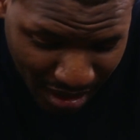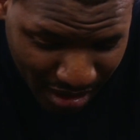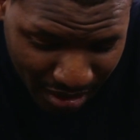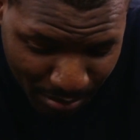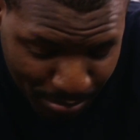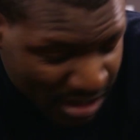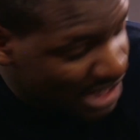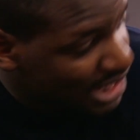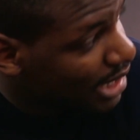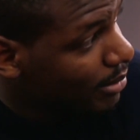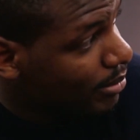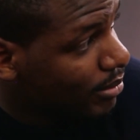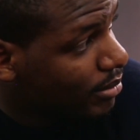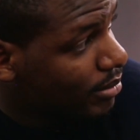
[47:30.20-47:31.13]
I don't, Missy.